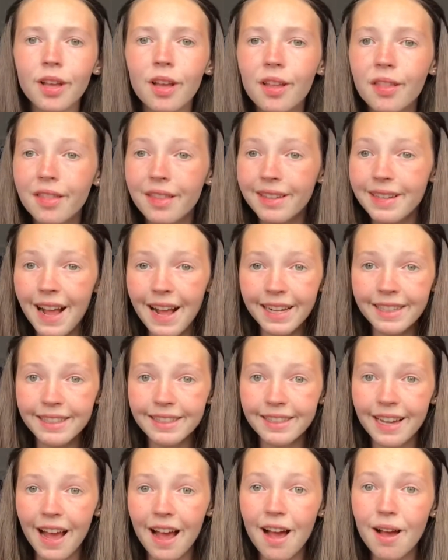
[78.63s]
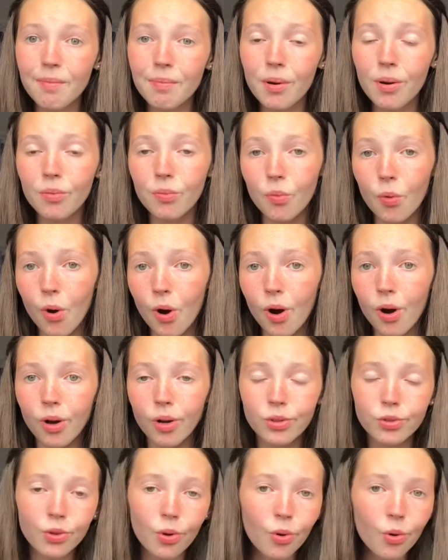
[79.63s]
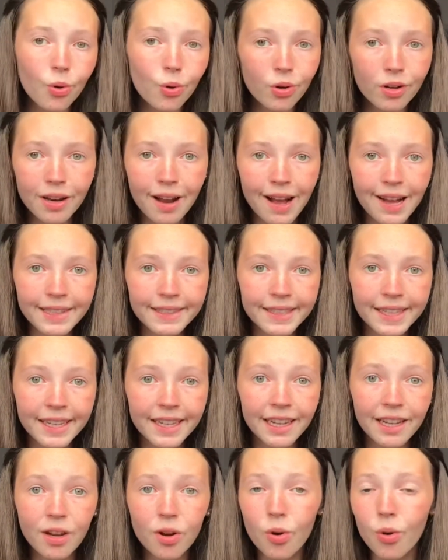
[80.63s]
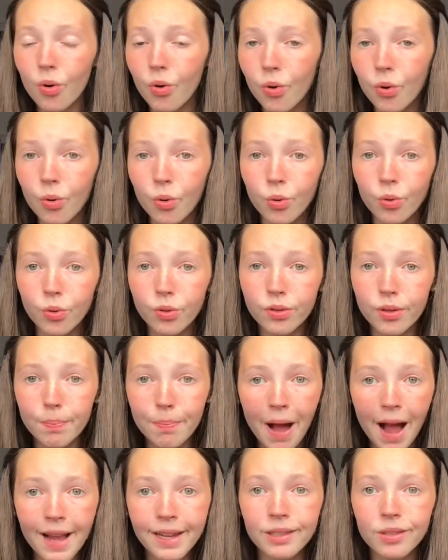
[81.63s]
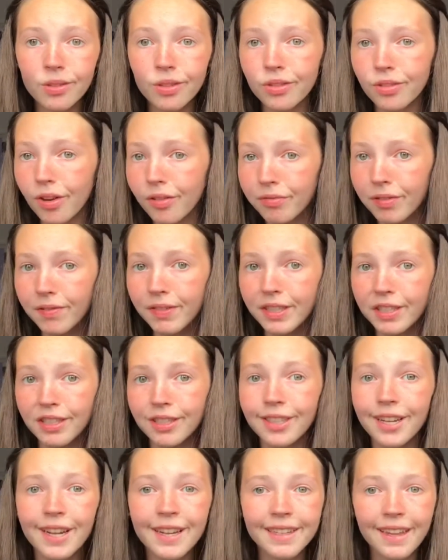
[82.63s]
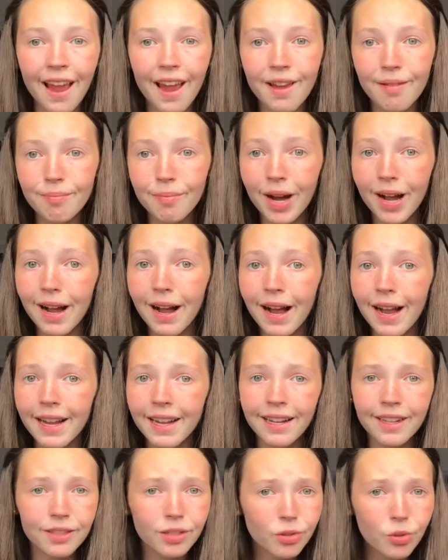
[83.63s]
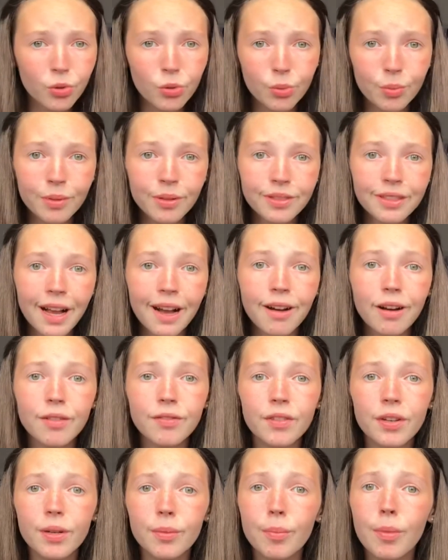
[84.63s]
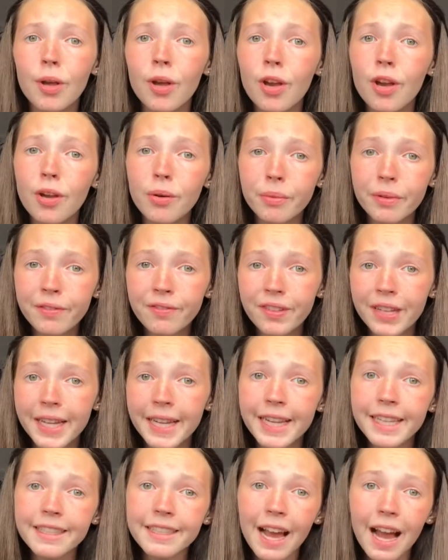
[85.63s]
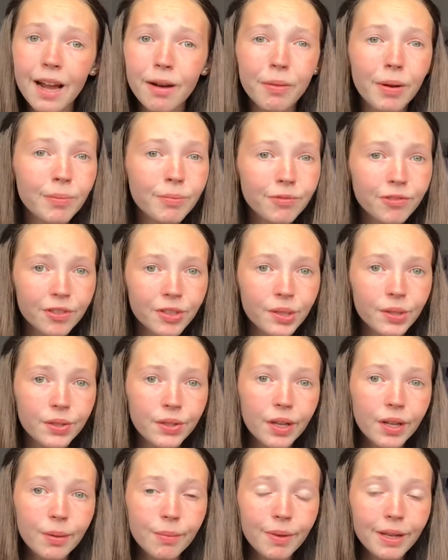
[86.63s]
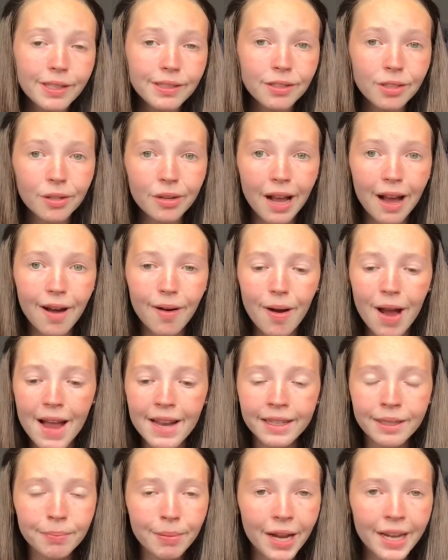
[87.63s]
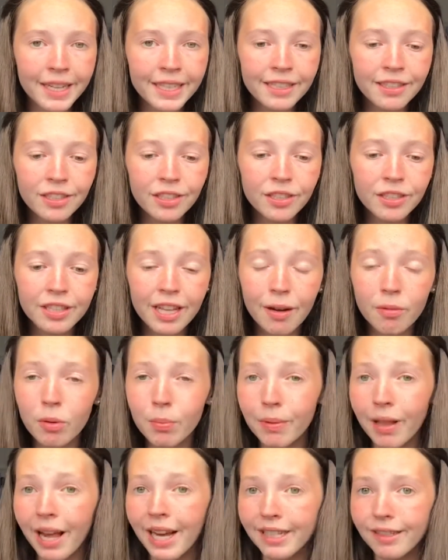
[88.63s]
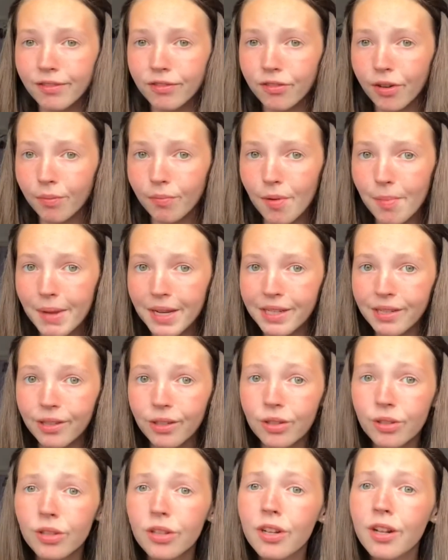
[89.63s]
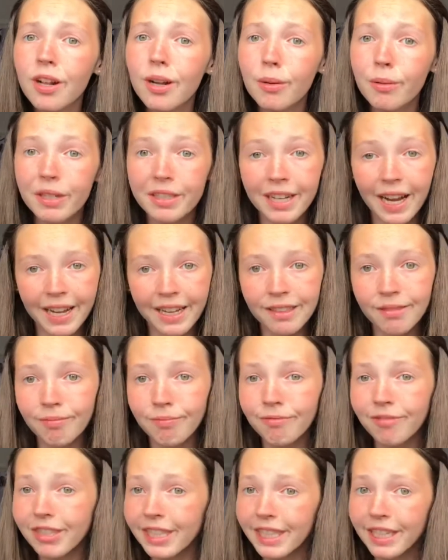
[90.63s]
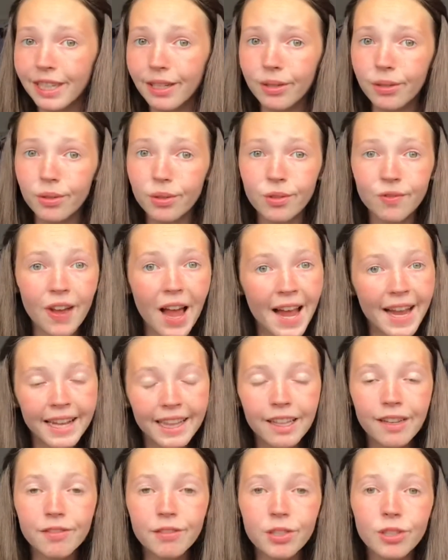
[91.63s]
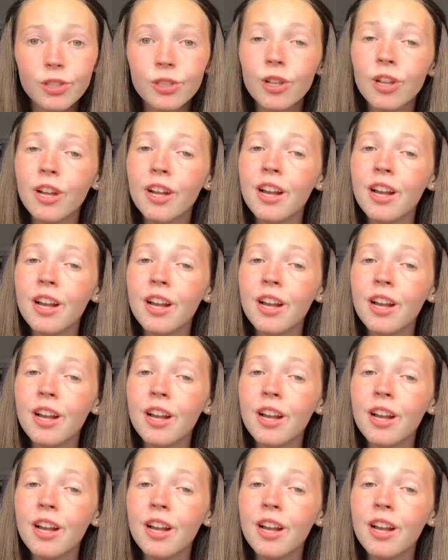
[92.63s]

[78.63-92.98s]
The next step was organising all the piles of revision and getting my school books out of them. With these, I went through them and took out any pages that were blank from the middle, which I can reuse for A-level,